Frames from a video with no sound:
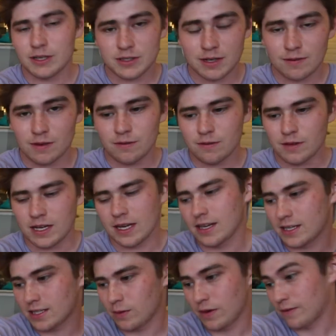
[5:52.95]
We also have no, yeah,
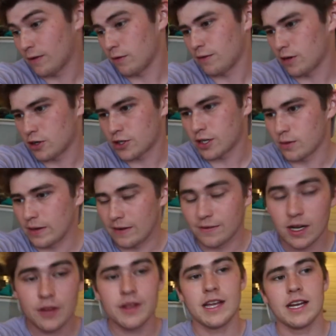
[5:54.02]
like I said, we have no furniture. We have
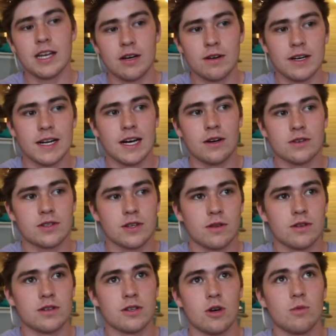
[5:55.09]
nothing in here right now, so
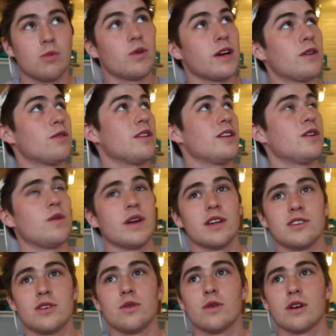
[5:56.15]
there's no point in really doing a
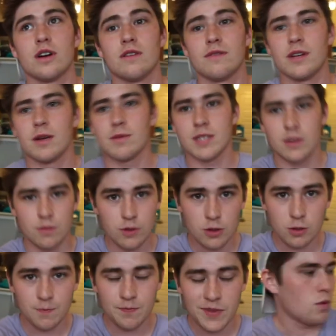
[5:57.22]
tour of an empty
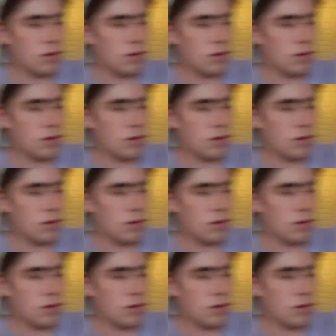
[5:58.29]
room.